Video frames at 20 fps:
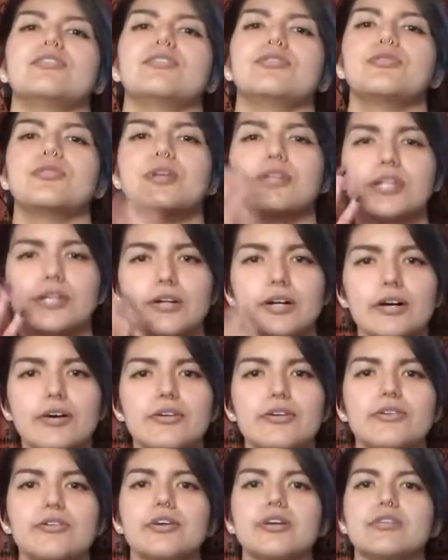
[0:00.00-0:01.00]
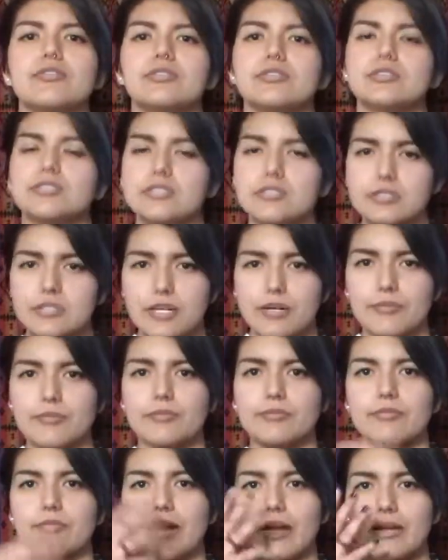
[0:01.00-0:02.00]
you clear out your inner system,
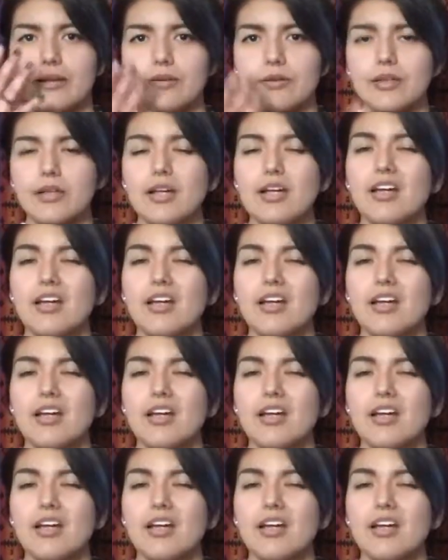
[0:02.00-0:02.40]
right?